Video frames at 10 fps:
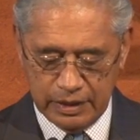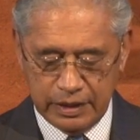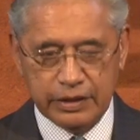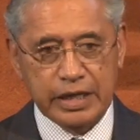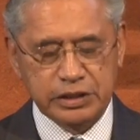
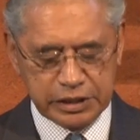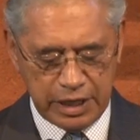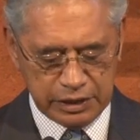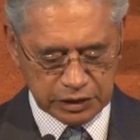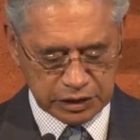In that
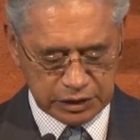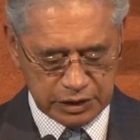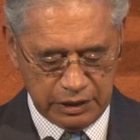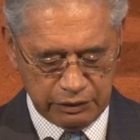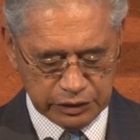sense,
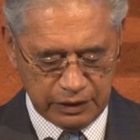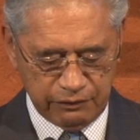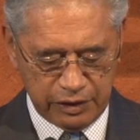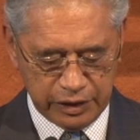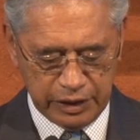there is a
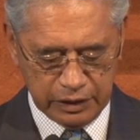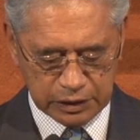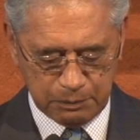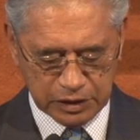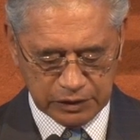very
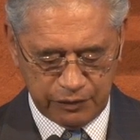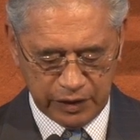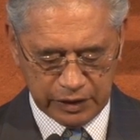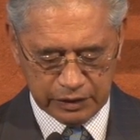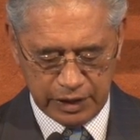
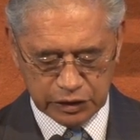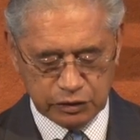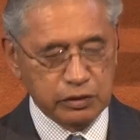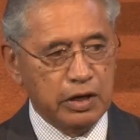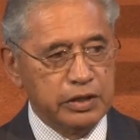specific
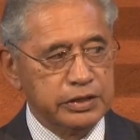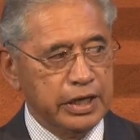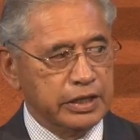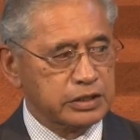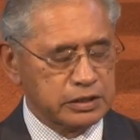national
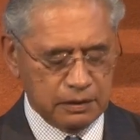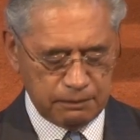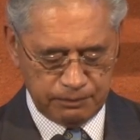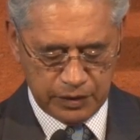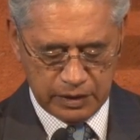context
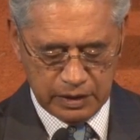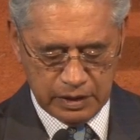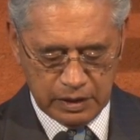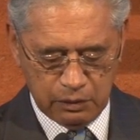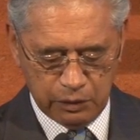
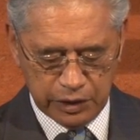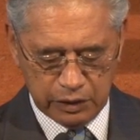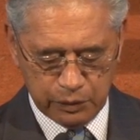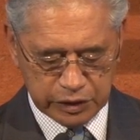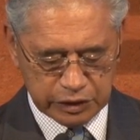
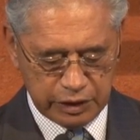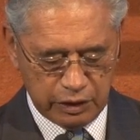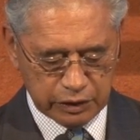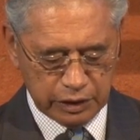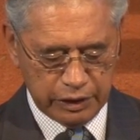within which the
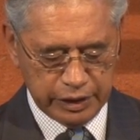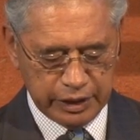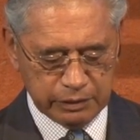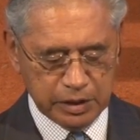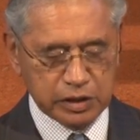ongoing
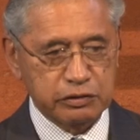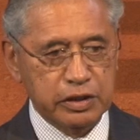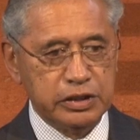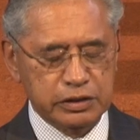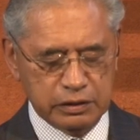
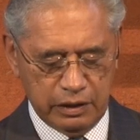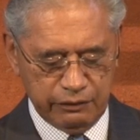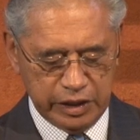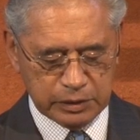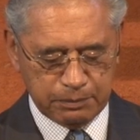administration of
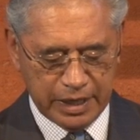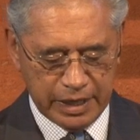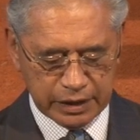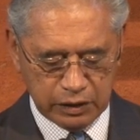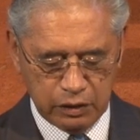each
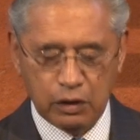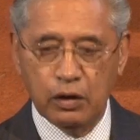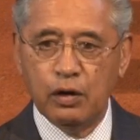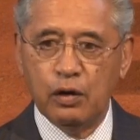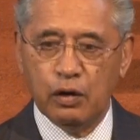park
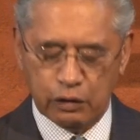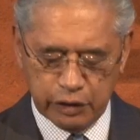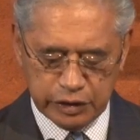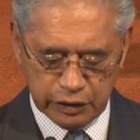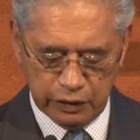or
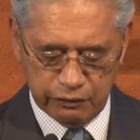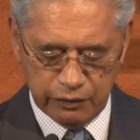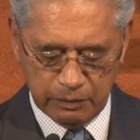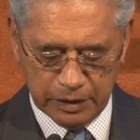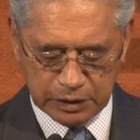reserve
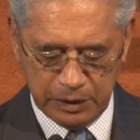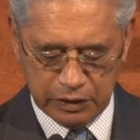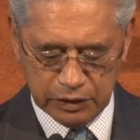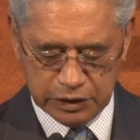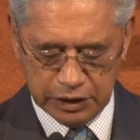must be
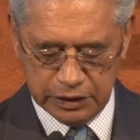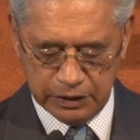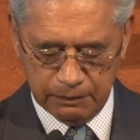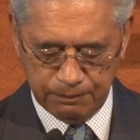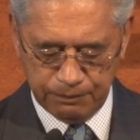considered.